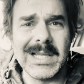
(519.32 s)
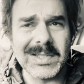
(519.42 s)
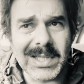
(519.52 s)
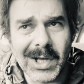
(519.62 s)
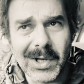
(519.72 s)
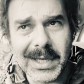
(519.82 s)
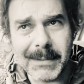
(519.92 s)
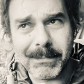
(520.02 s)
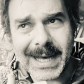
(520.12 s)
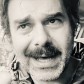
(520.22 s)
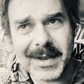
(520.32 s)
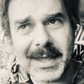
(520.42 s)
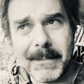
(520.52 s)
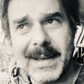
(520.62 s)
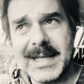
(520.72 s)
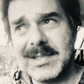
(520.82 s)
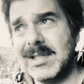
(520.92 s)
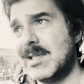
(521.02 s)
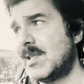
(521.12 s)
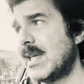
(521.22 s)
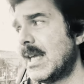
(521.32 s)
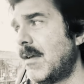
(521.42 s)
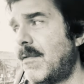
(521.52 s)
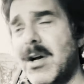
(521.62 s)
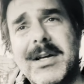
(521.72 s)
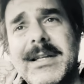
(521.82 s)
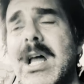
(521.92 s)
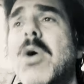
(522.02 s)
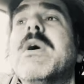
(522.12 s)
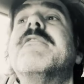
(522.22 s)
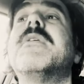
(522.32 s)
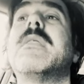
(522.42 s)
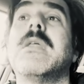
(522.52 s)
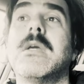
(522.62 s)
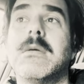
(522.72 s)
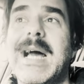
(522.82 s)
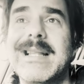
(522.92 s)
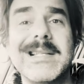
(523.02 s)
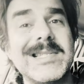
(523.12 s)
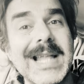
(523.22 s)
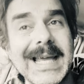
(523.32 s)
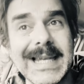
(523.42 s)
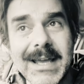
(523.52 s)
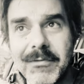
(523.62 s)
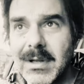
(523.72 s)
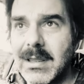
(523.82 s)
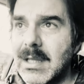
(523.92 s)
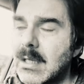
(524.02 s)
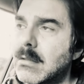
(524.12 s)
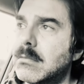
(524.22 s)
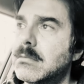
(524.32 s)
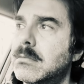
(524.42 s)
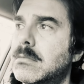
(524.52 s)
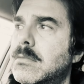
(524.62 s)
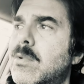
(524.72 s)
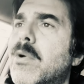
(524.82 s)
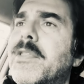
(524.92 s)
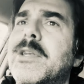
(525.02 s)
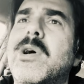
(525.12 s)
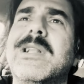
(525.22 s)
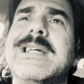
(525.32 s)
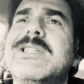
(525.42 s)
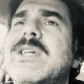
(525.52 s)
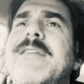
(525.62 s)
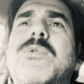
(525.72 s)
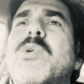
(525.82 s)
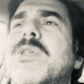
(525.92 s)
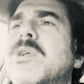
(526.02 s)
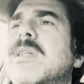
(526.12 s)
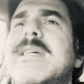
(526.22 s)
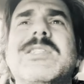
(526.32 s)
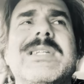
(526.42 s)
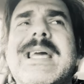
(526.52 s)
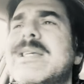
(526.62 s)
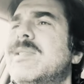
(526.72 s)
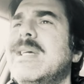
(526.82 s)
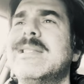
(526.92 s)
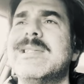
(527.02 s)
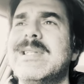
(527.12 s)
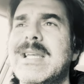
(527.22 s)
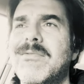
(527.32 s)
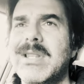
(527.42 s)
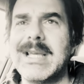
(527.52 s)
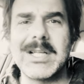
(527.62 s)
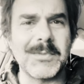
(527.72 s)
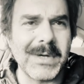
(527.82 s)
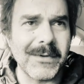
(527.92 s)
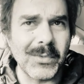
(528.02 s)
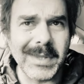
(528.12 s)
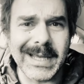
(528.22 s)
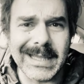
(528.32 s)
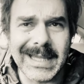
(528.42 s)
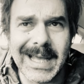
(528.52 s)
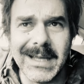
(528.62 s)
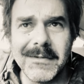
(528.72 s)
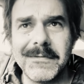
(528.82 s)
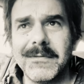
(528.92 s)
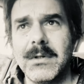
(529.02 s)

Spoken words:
So in part of that passage is saying, if I could know everything, understand everything, all the knowledge, have all the knowledge, yes, understand everything else, but without love,